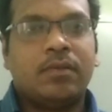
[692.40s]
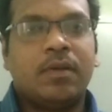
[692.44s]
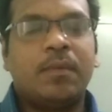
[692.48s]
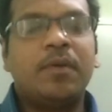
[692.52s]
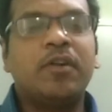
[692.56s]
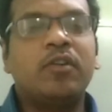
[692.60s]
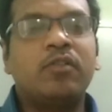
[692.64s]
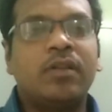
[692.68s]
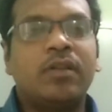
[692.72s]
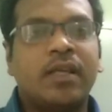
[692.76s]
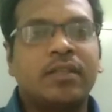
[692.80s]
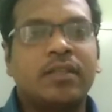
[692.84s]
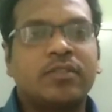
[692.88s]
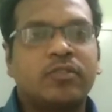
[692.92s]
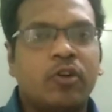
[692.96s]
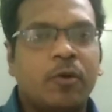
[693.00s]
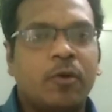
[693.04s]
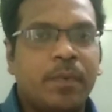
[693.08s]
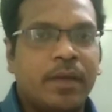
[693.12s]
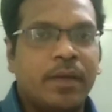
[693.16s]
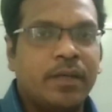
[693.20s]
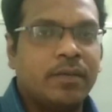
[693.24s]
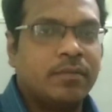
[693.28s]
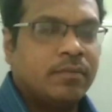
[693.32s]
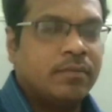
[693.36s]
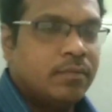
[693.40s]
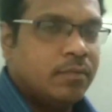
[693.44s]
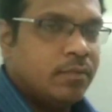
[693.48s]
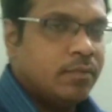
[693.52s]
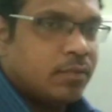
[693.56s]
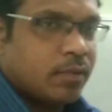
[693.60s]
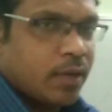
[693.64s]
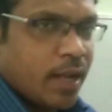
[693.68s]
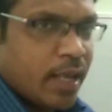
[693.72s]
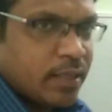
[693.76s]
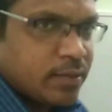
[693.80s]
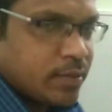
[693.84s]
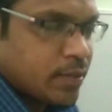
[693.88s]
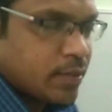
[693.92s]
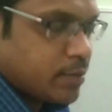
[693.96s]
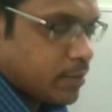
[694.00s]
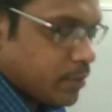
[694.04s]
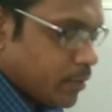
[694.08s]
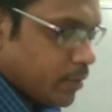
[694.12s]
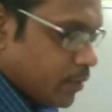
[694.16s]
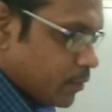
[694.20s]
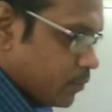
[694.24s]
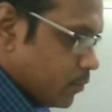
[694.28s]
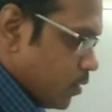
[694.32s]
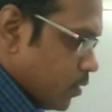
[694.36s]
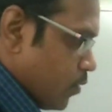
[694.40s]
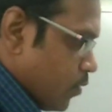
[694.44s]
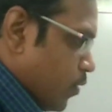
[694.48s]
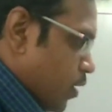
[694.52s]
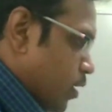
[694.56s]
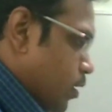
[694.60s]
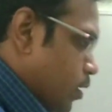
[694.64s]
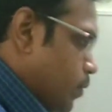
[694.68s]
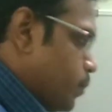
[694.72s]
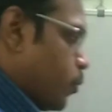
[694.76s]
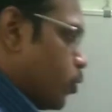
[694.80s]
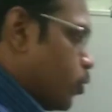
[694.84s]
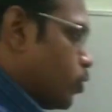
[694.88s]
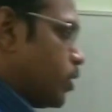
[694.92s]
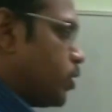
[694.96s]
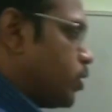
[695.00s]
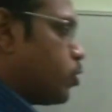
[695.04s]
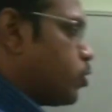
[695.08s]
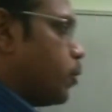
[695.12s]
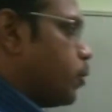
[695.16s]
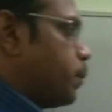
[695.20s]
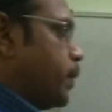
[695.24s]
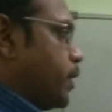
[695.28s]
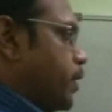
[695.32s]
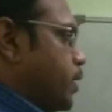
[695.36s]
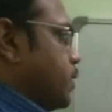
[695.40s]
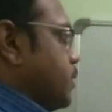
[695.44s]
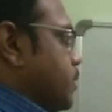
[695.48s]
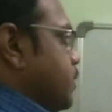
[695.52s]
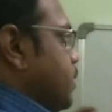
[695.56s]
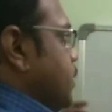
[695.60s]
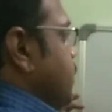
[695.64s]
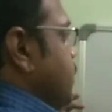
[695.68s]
Coming to the next topic, transistor, a very important topic,